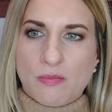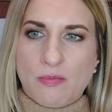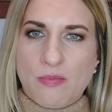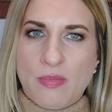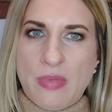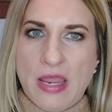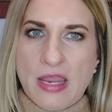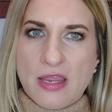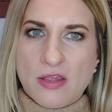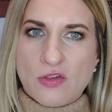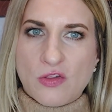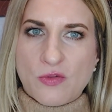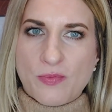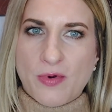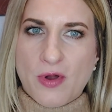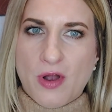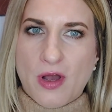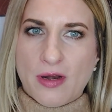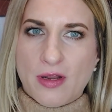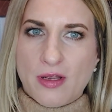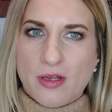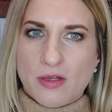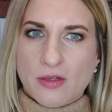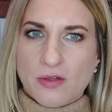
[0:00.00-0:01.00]
based
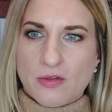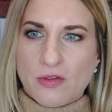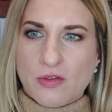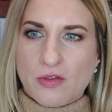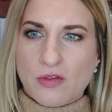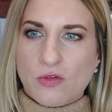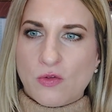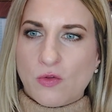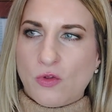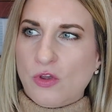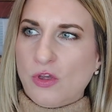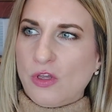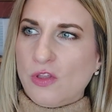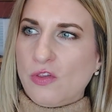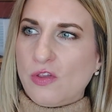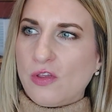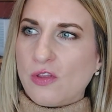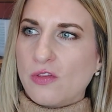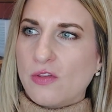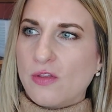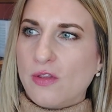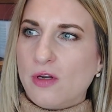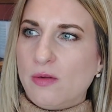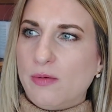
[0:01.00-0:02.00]
products. You can see
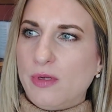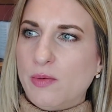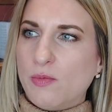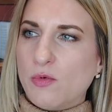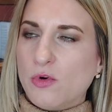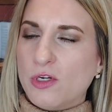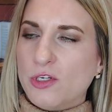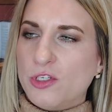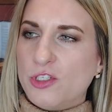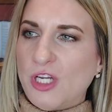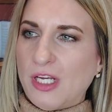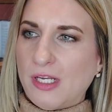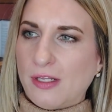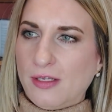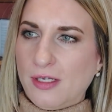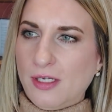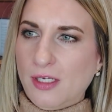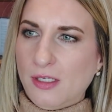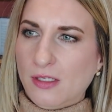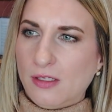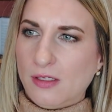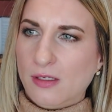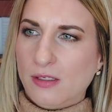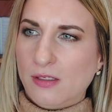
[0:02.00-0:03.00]
it's a little bit more
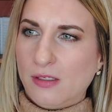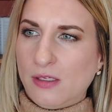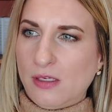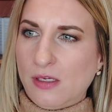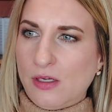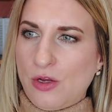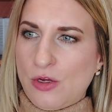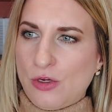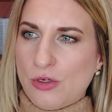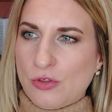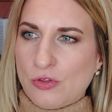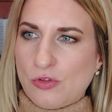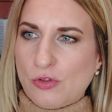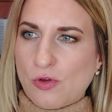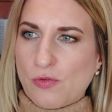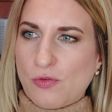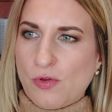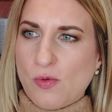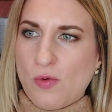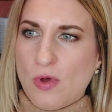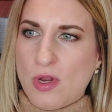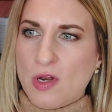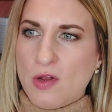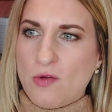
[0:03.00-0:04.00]
jelly. So if
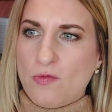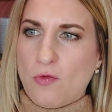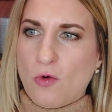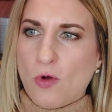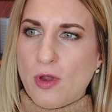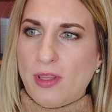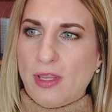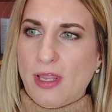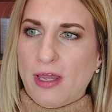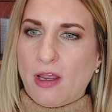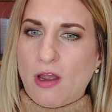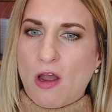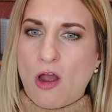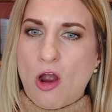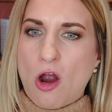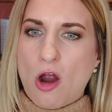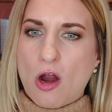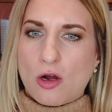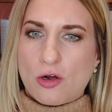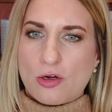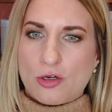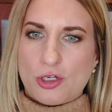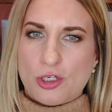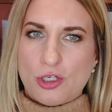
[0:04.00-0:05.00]
you want to avoid like
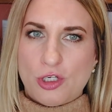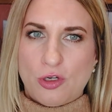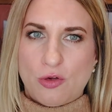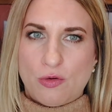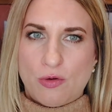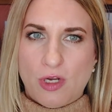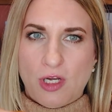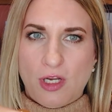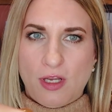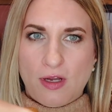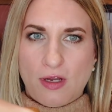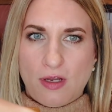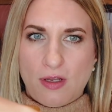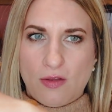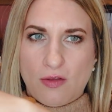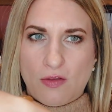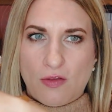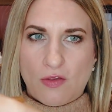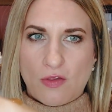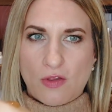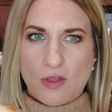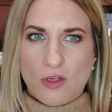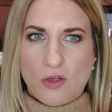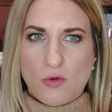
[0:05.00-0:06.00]
harsh
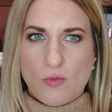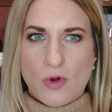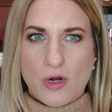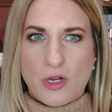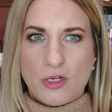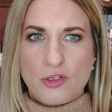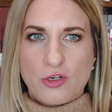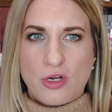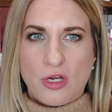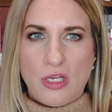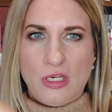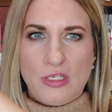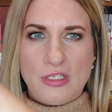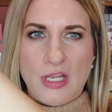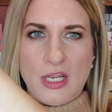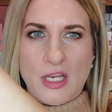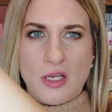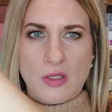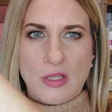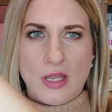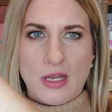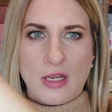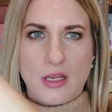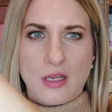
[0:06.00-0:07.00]
ingredients and you want to
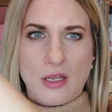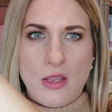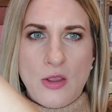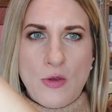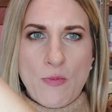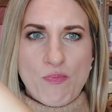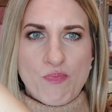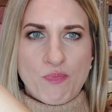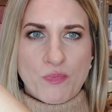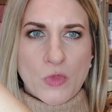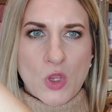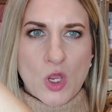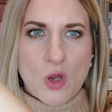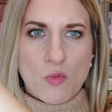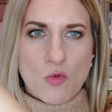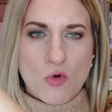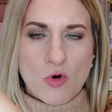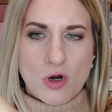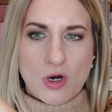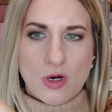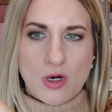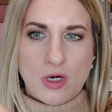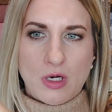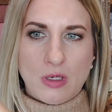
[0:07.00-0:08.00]
take like a
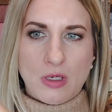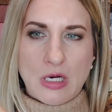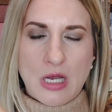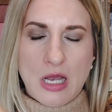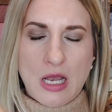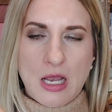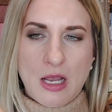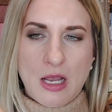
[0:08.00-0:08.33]
more